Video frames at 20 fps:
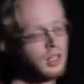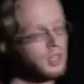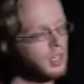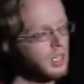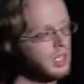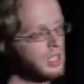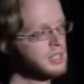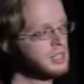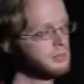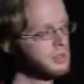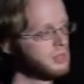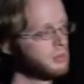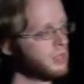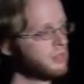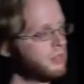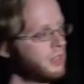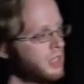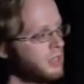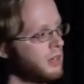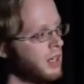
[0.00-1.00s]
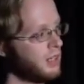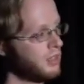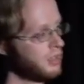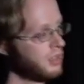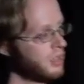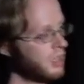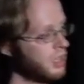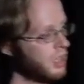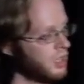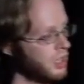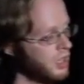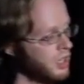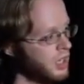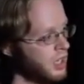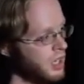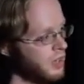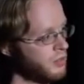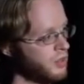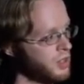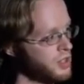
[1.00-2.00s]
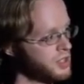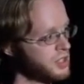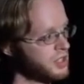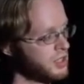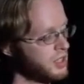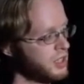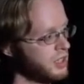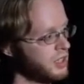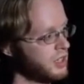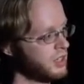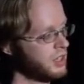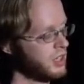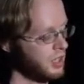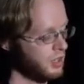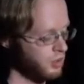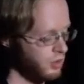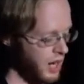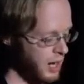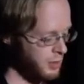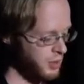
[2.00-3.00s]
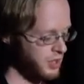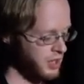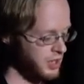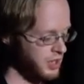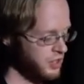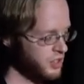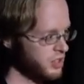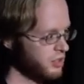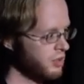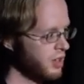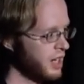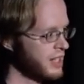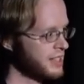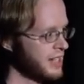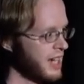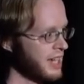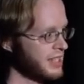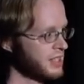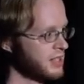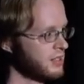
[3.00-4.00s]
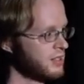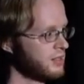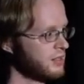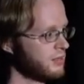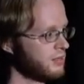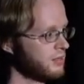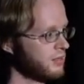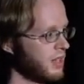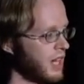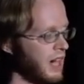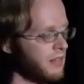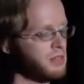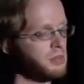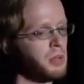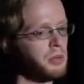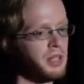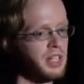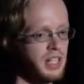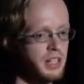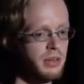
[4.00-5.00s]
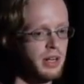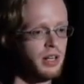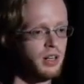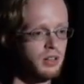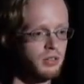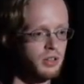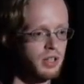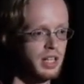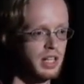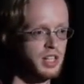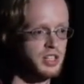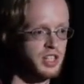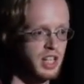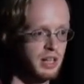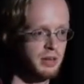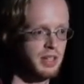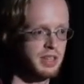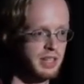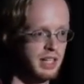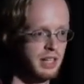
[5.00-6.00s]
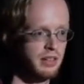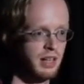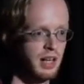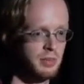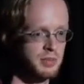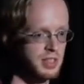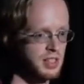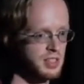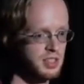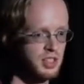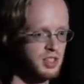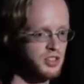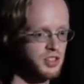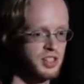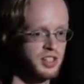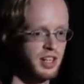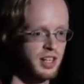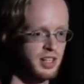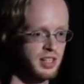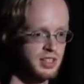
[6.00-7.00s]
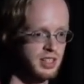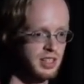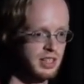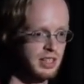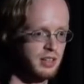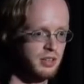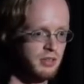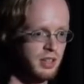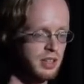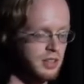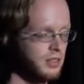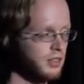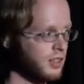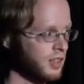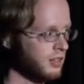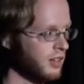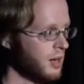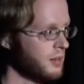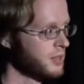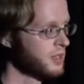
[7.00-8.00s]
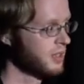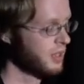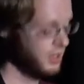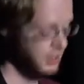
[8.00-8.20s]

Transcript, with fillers: And that seems to work fairly well. Of course, the grammar that the user writes has to, I have to be able to iterate over it and generate the n-grams, because the user's not going to sit there and write their own n-grams.